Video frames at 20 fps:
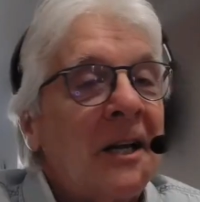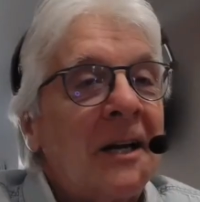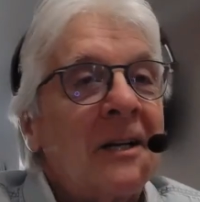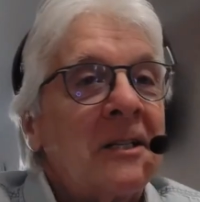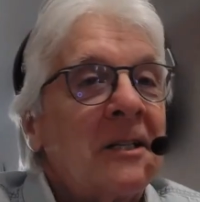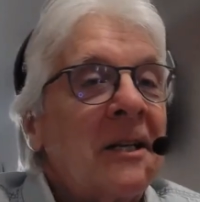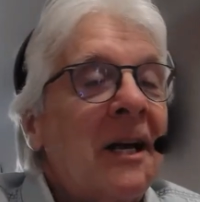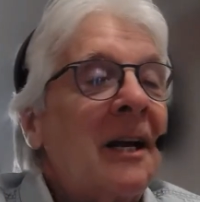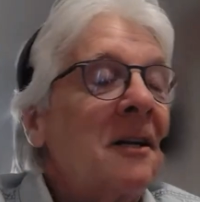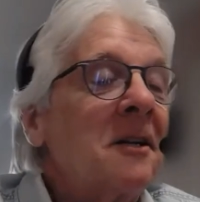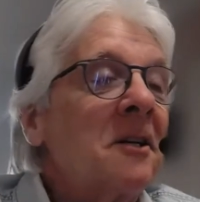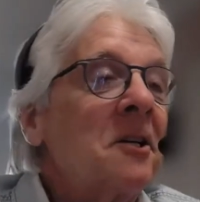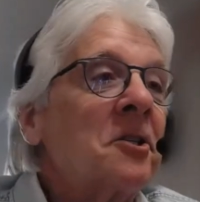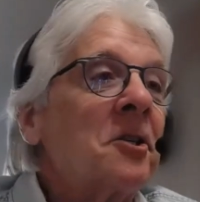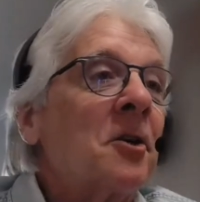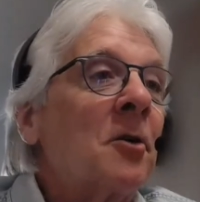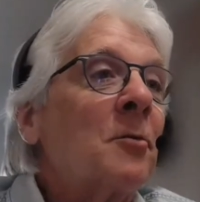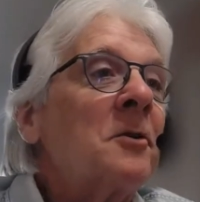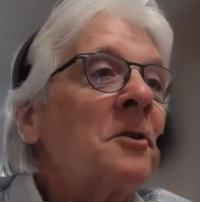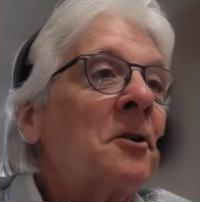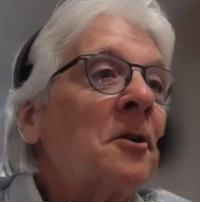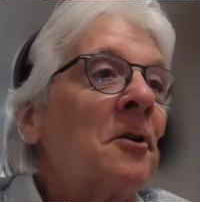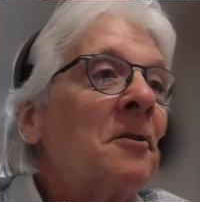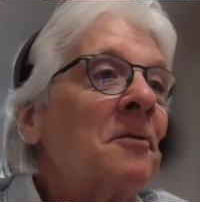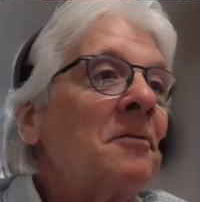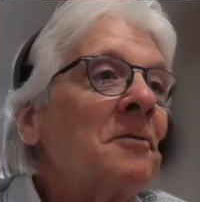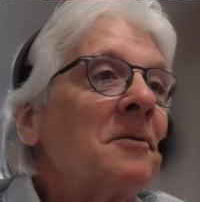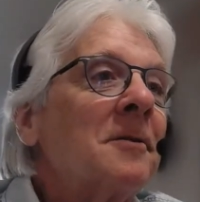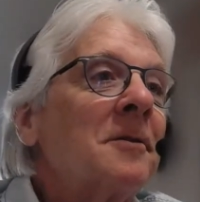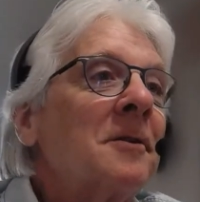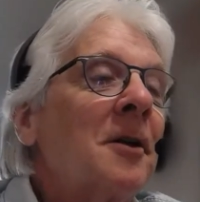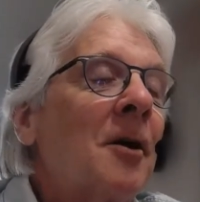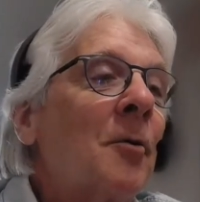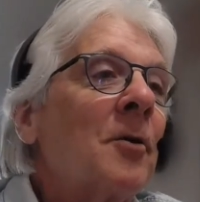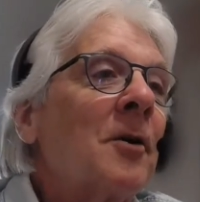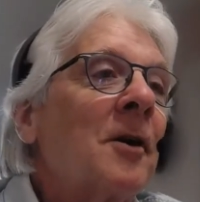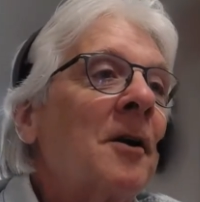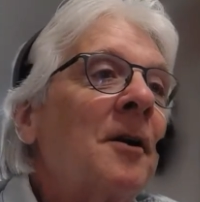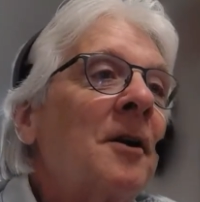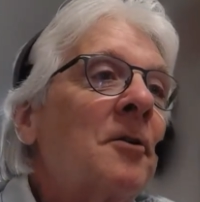aside additional reserves.
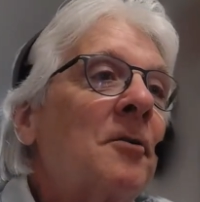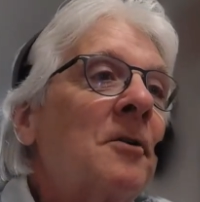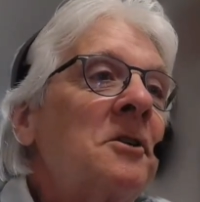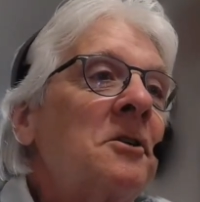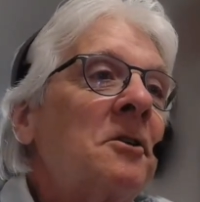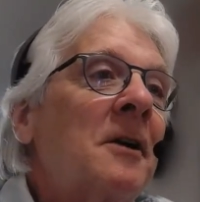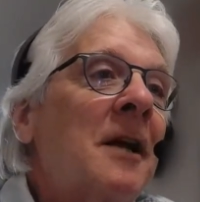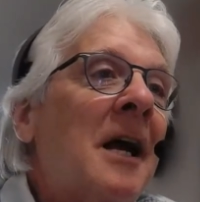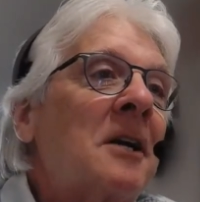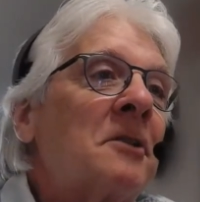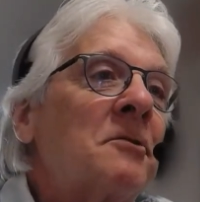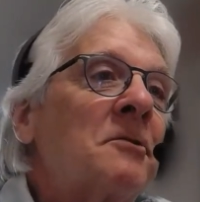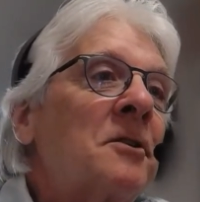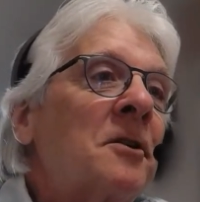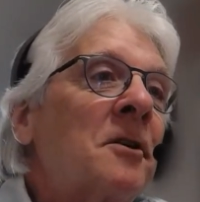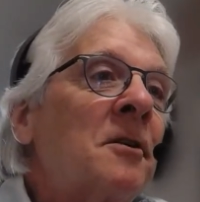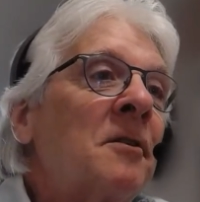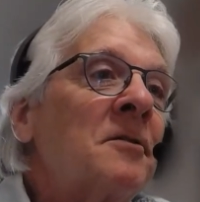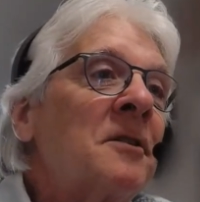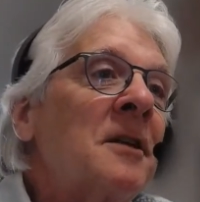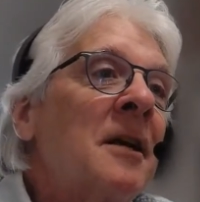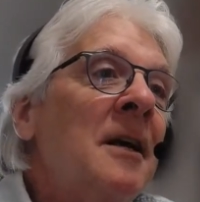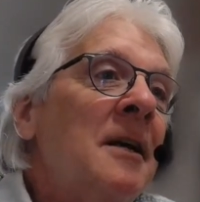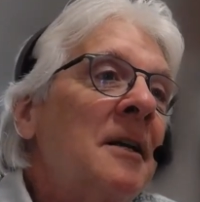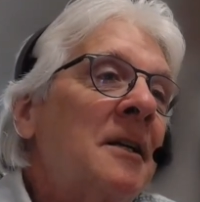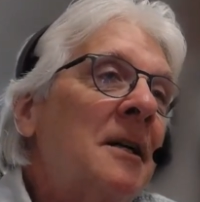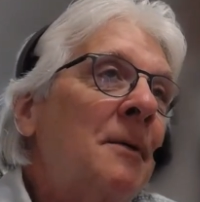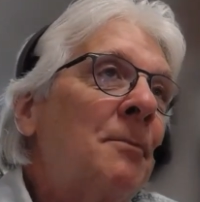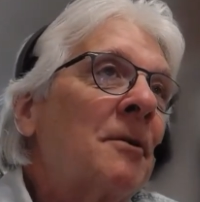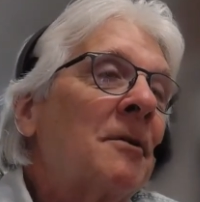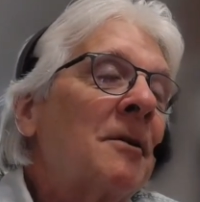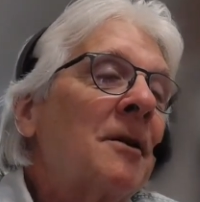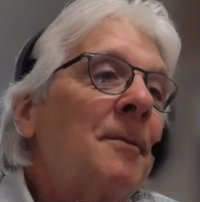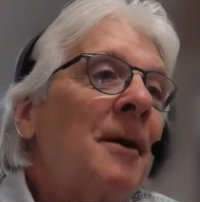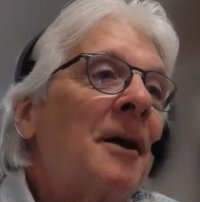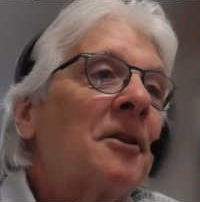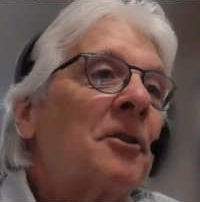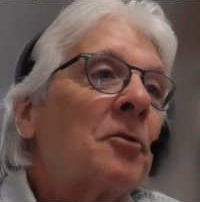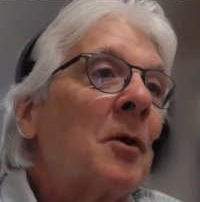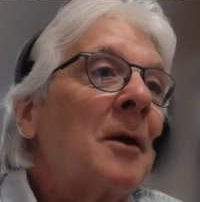We're going to increase your cash reserves, typically
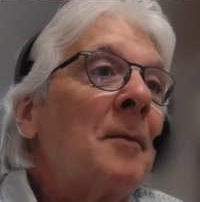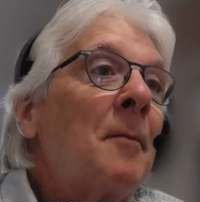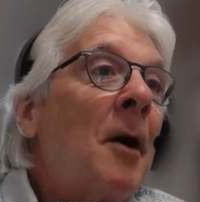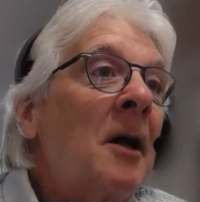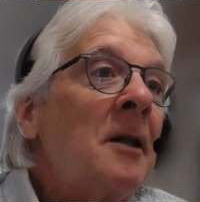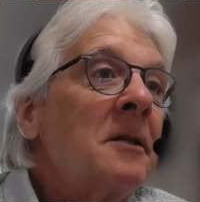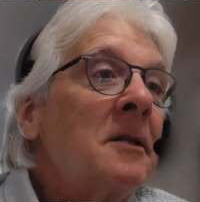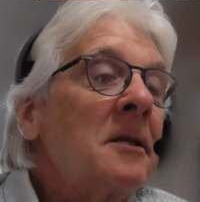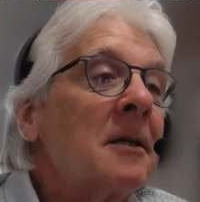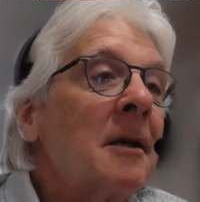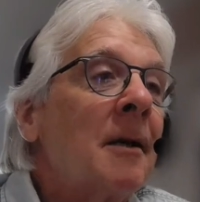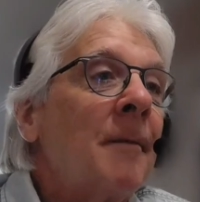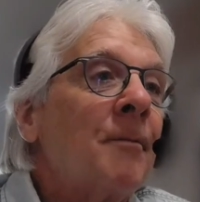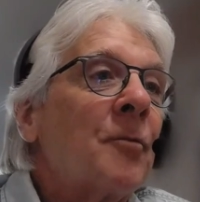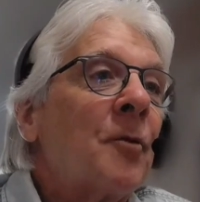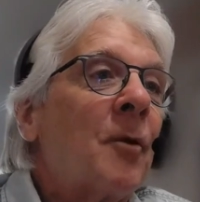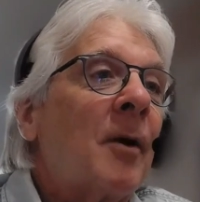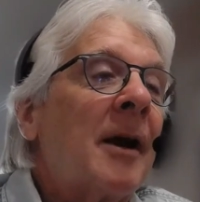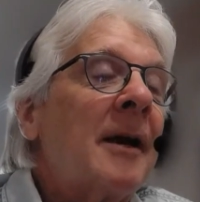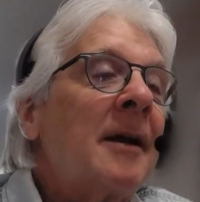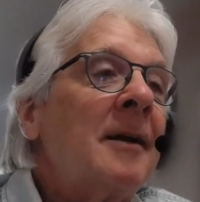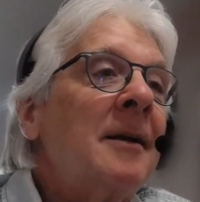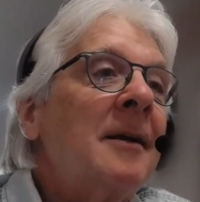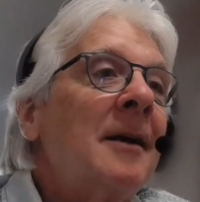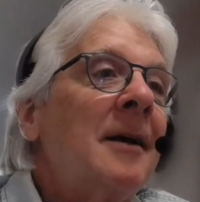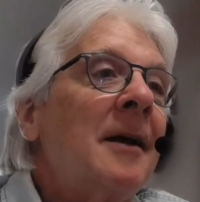about 3 months, right?